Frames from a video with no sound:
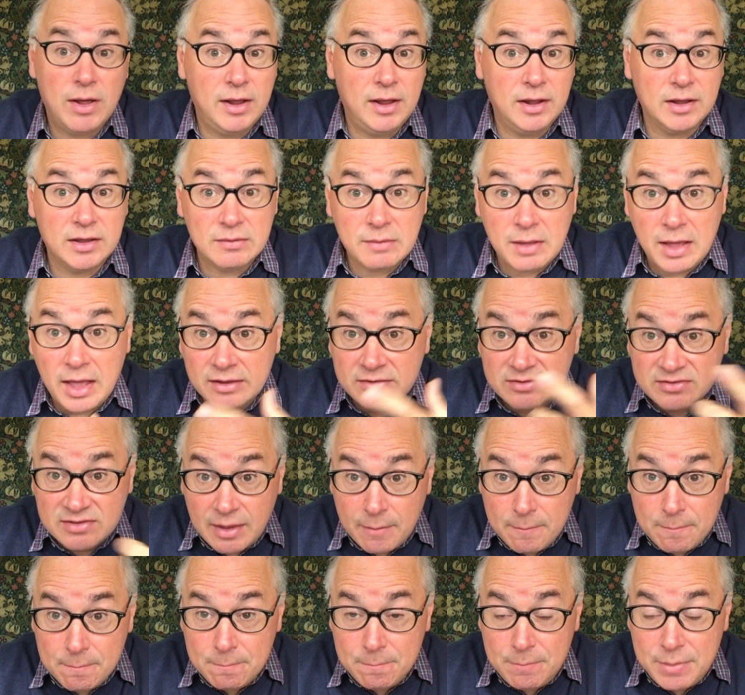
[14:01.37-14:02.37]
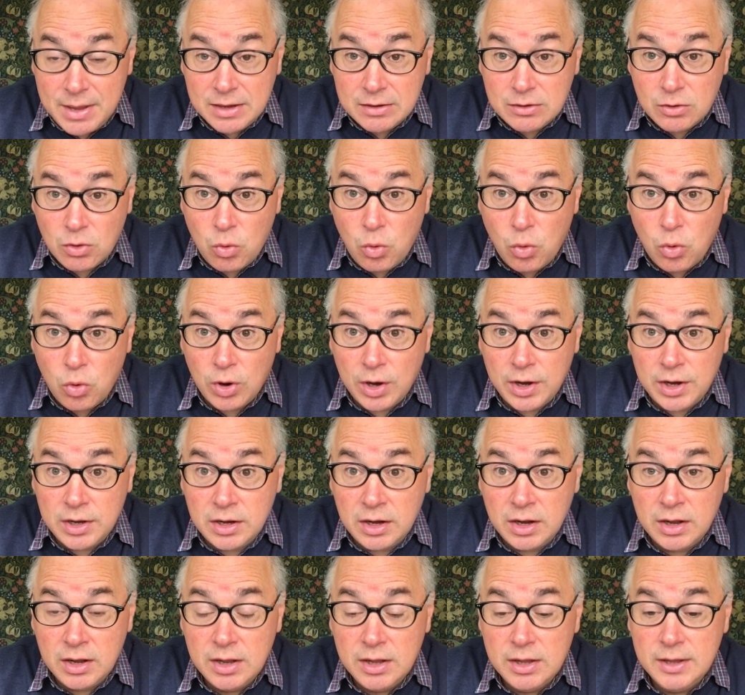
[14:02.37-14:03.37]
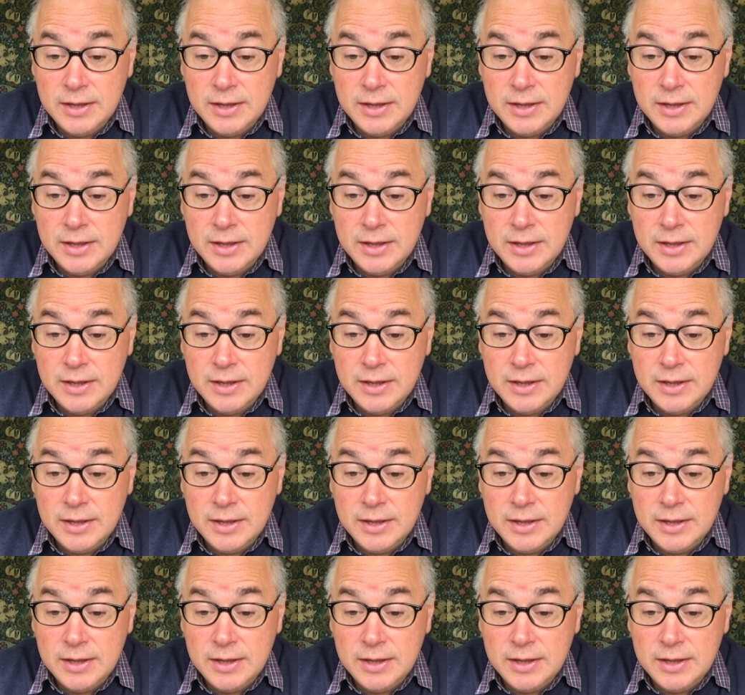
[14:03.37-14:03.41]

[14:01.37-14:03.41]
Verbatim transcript: I accept Bitcoin.